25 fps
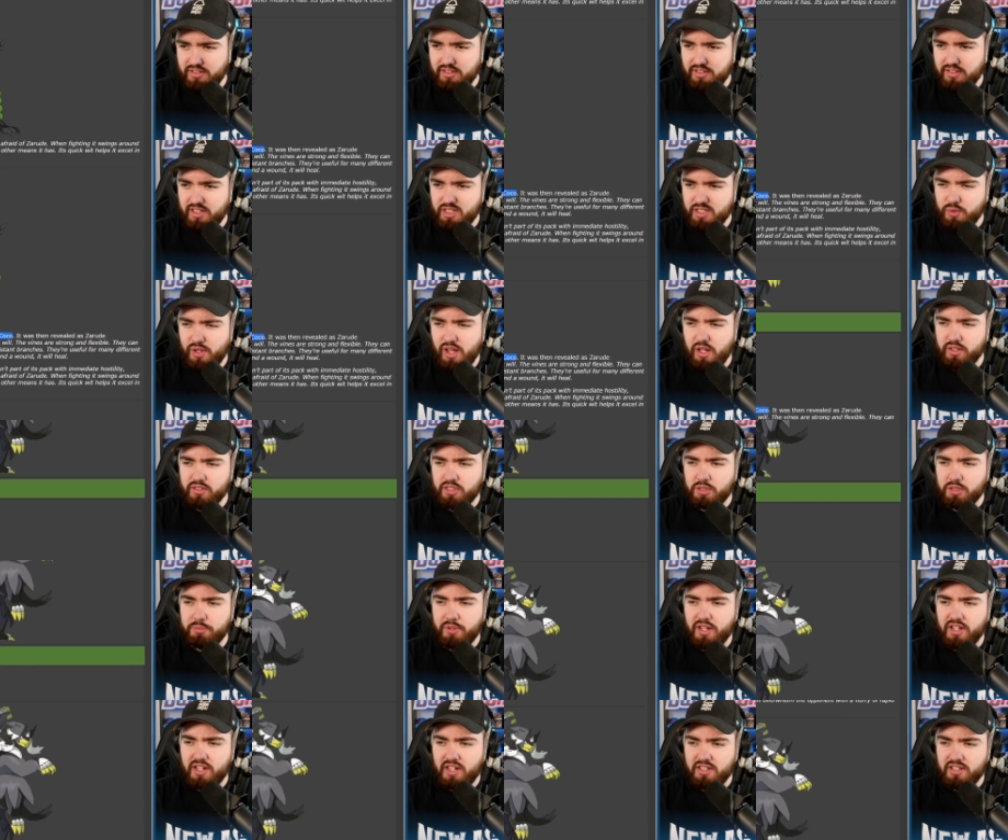Let's see what else this
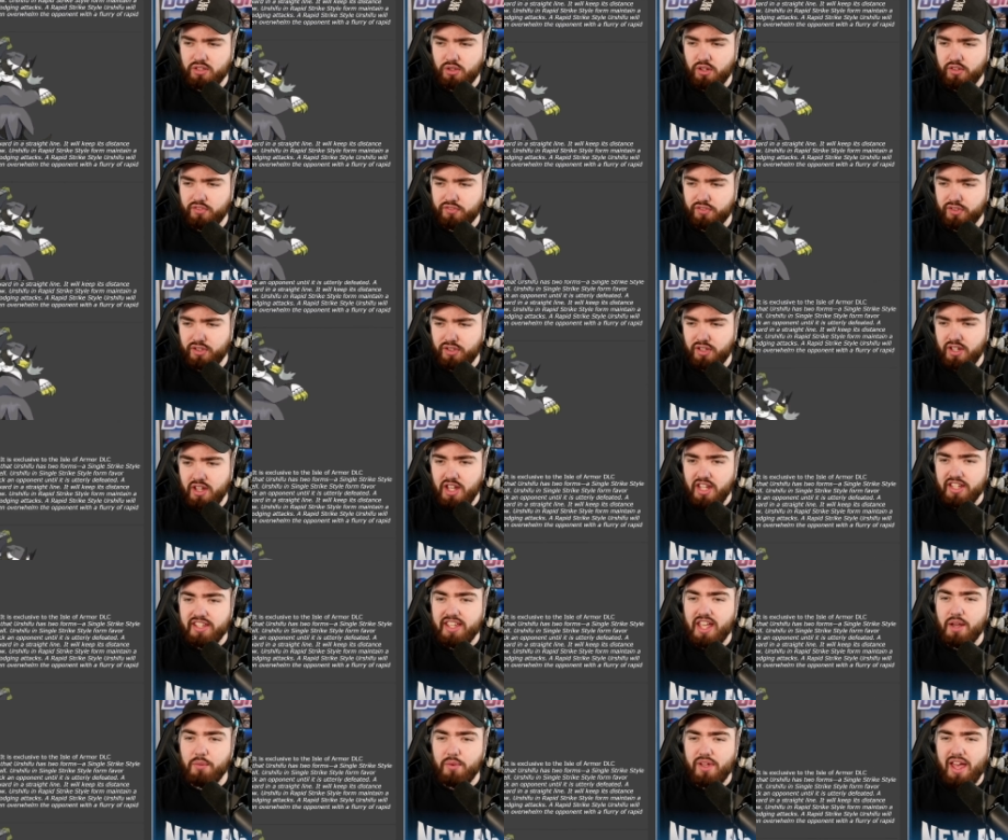page has to offer.
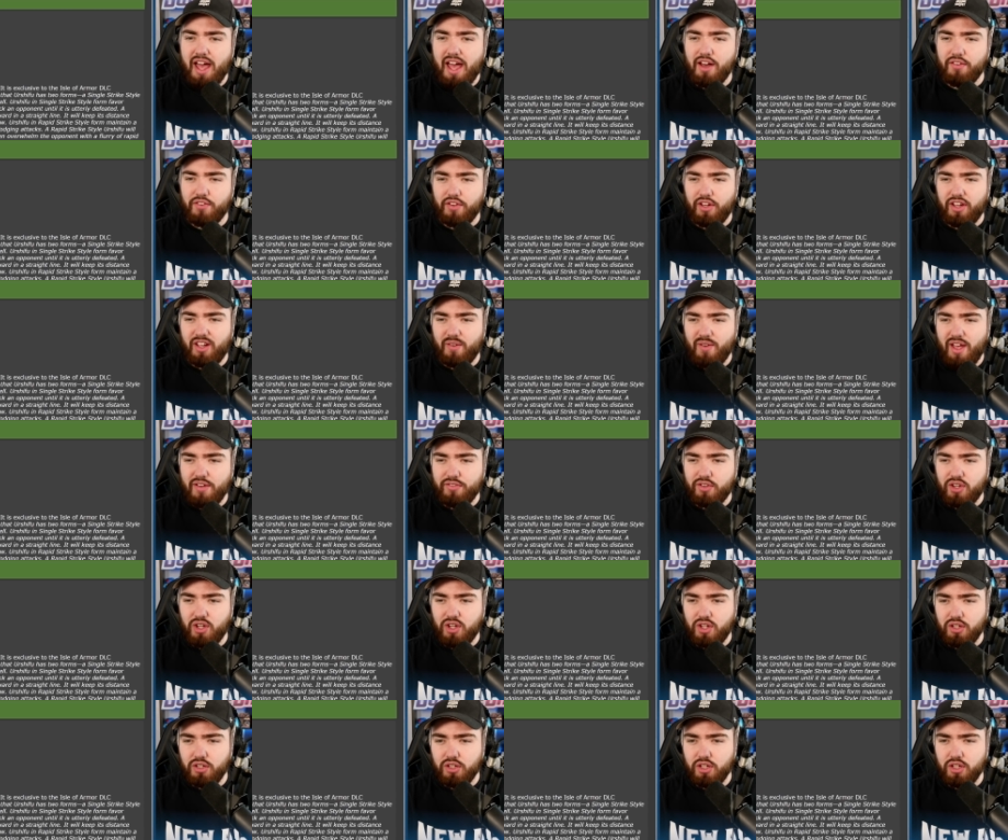Yeah, we have uh, we have
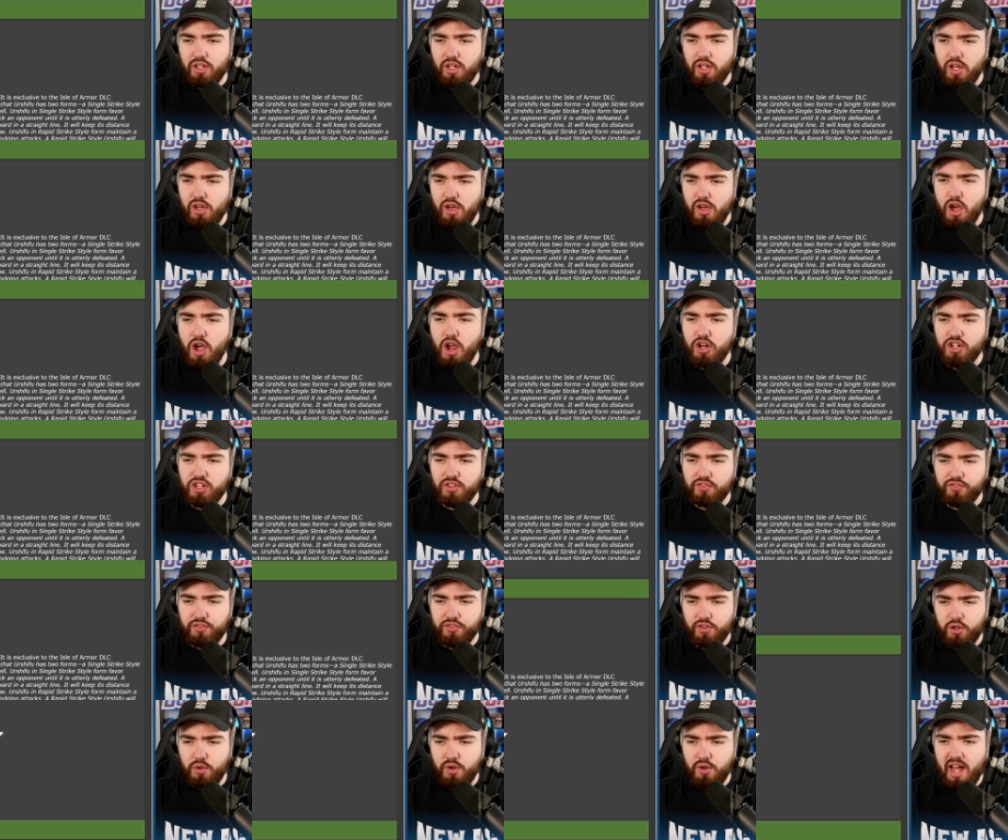
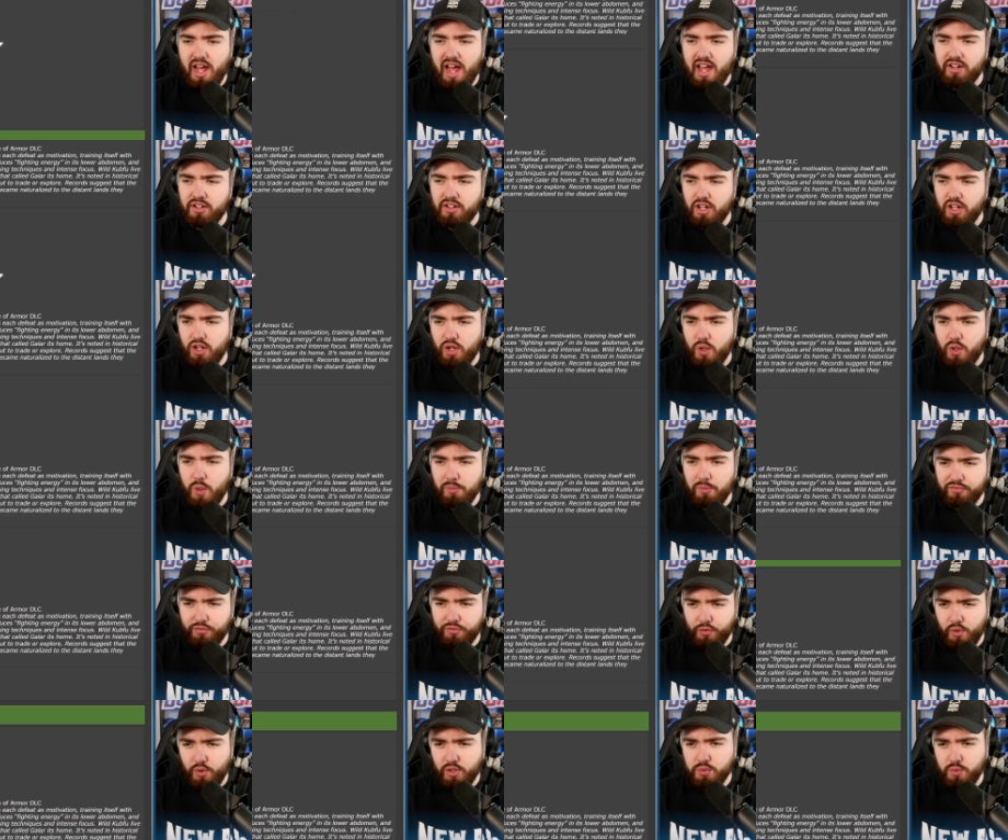Urshifu and uh,
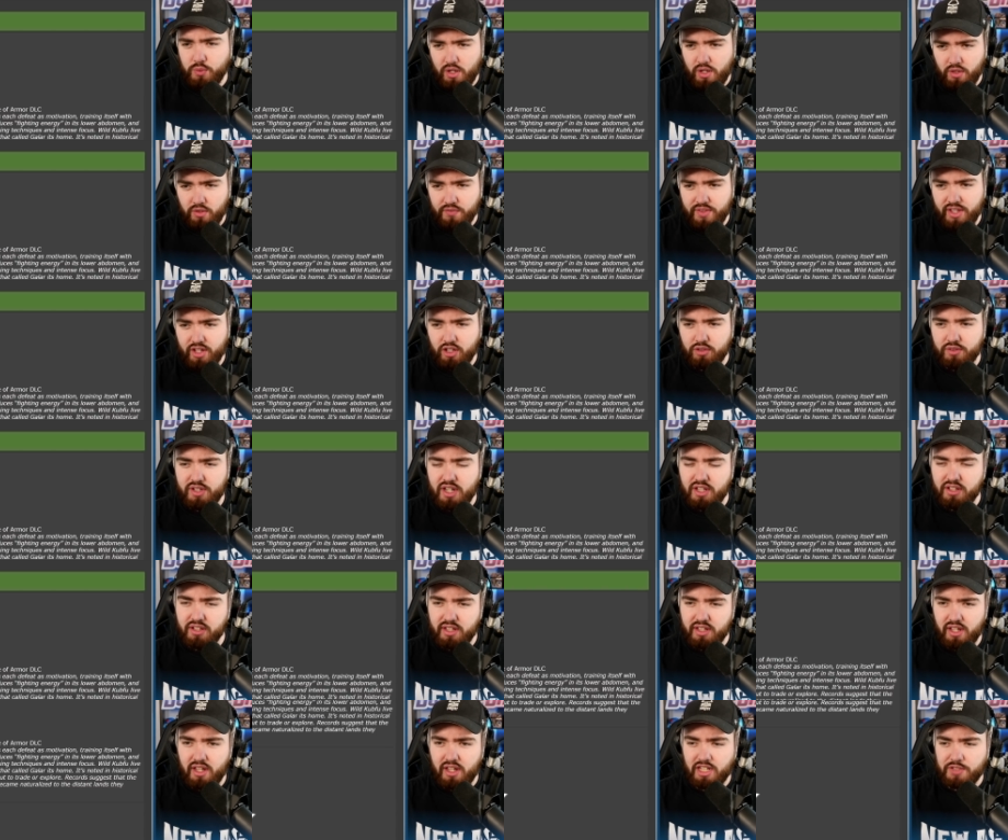Kubfu as well. They're coming in
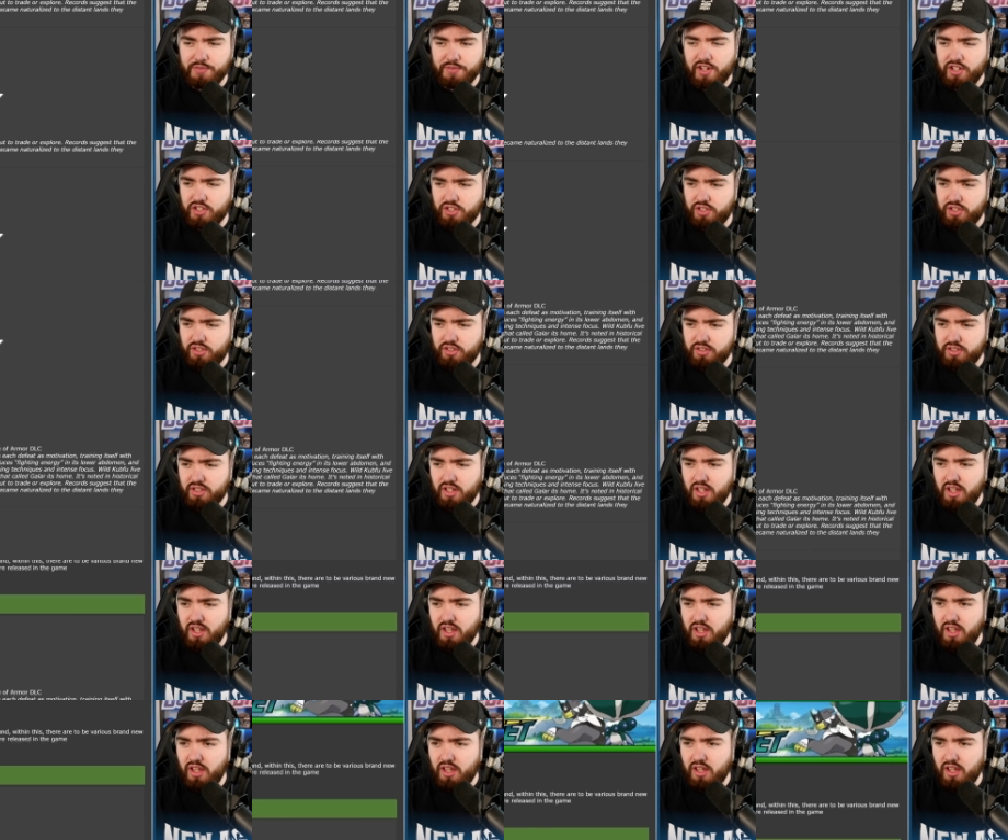the uh, expansions.
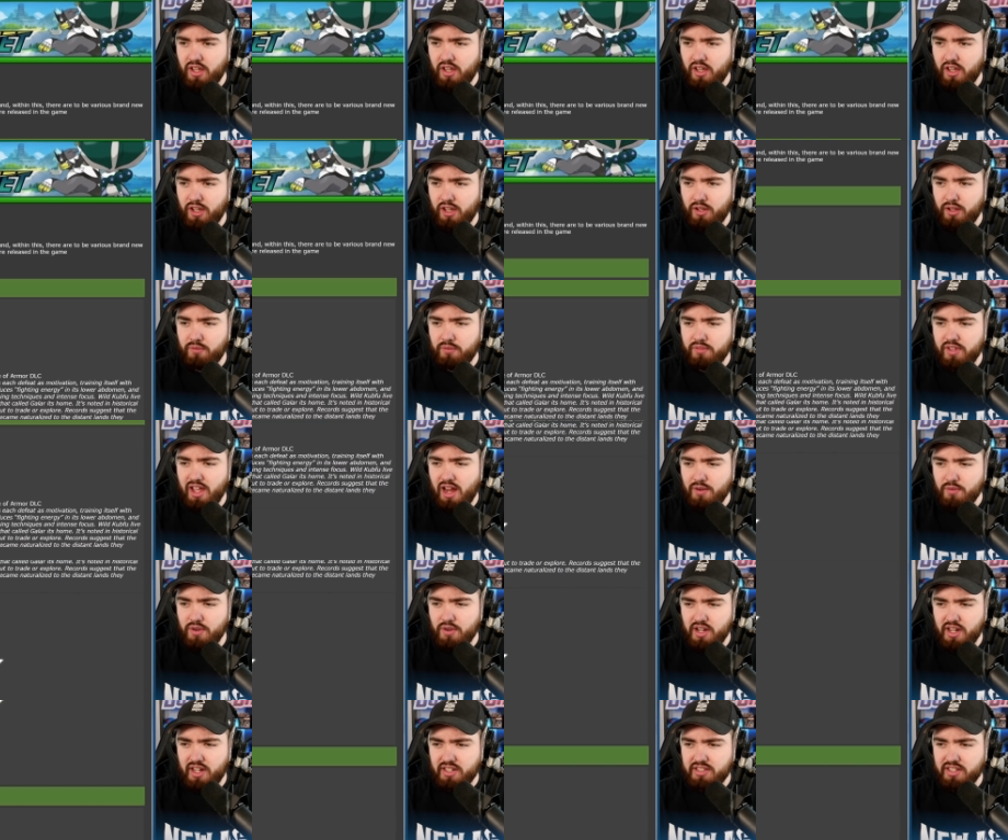Um, yeah, I'm
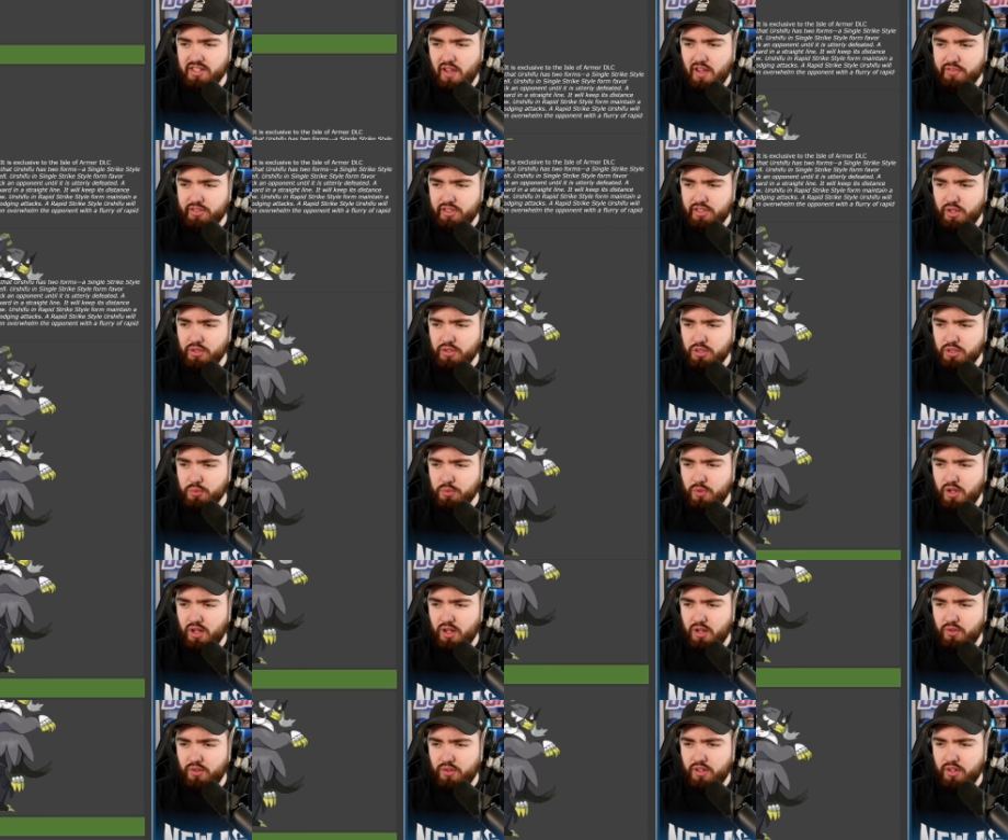really excited for those as
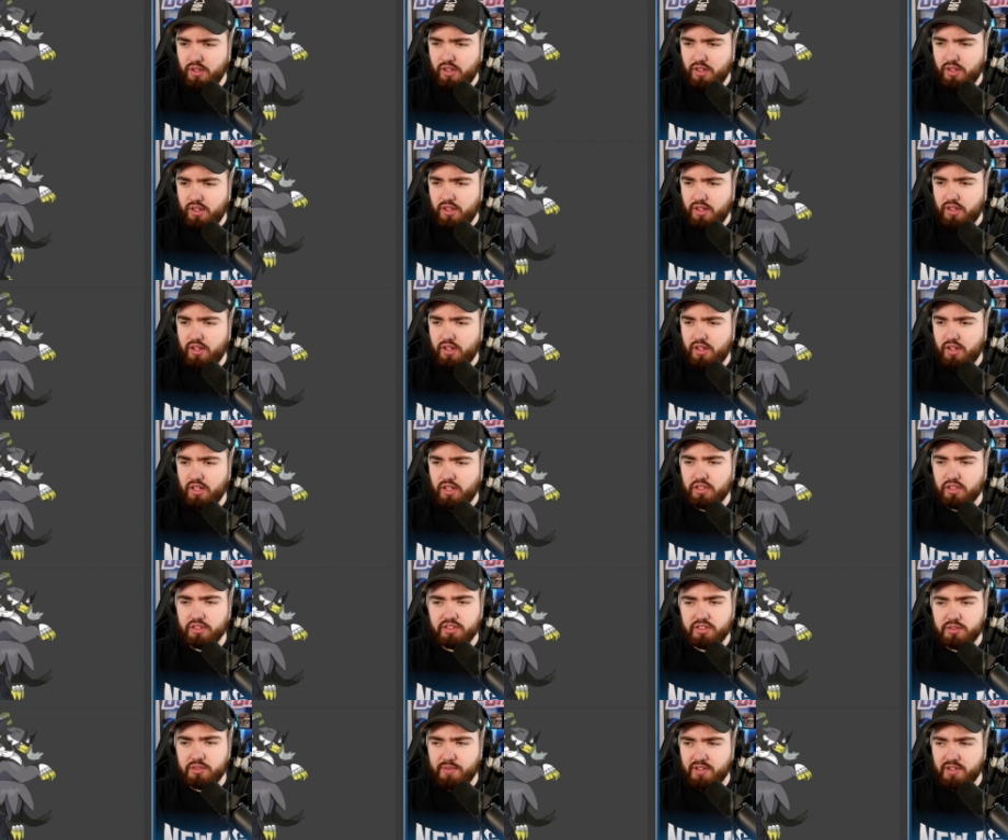well. Uh,
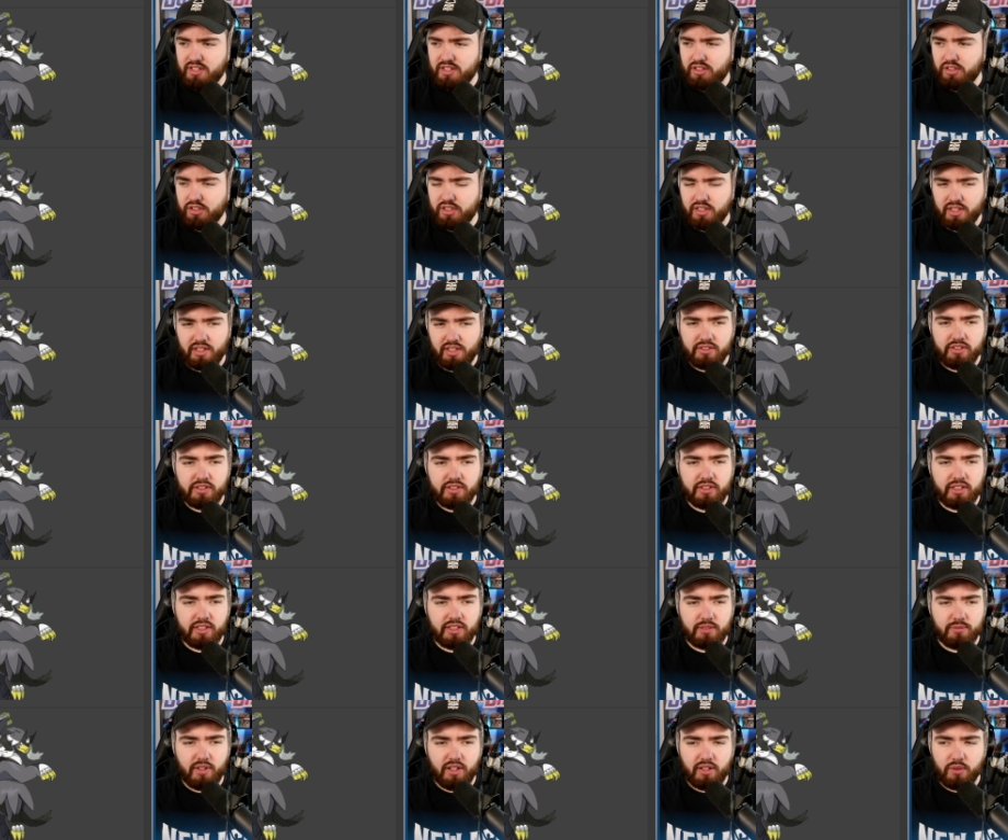especially look at this, look at
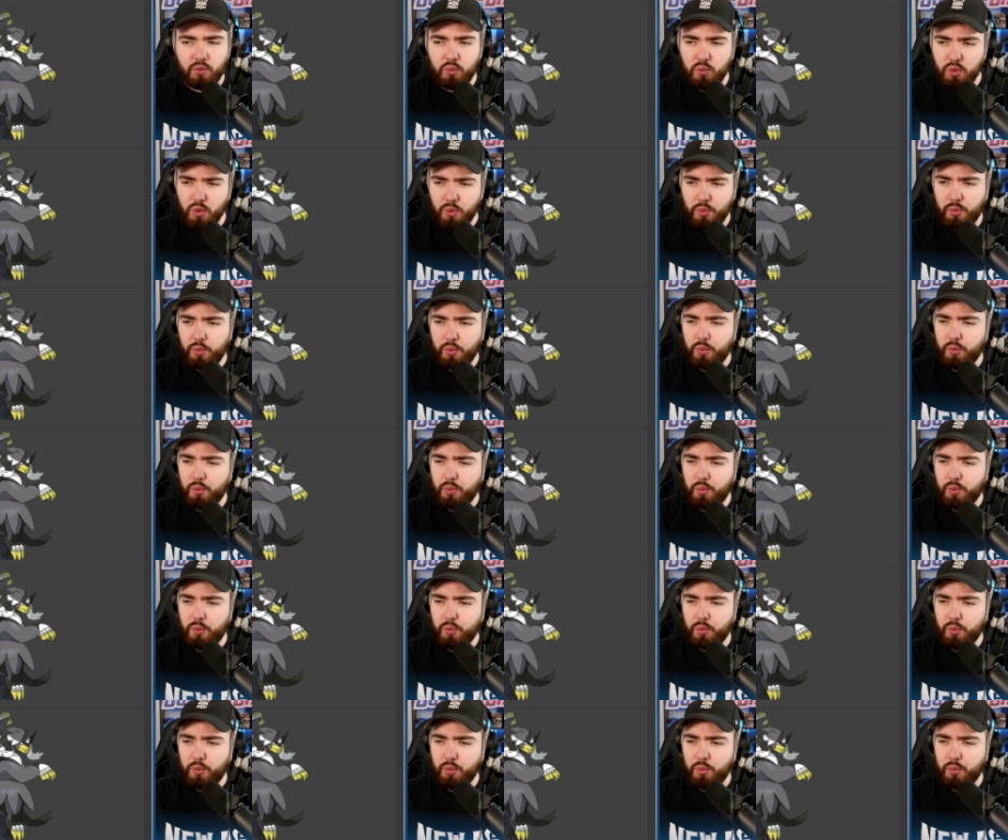this, man. Woo!